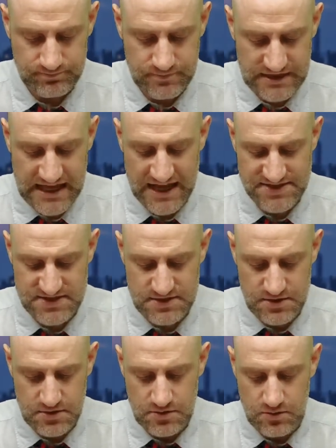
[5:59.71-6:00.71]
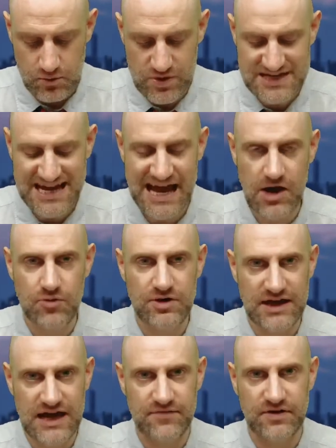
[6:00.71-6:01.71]
yes, we count
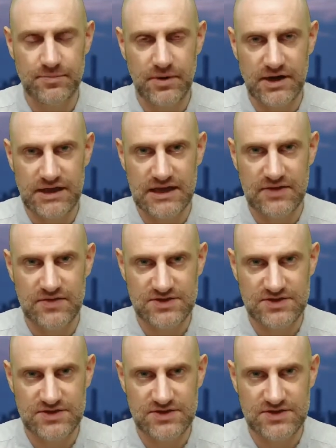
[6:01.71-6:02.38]
everybody in this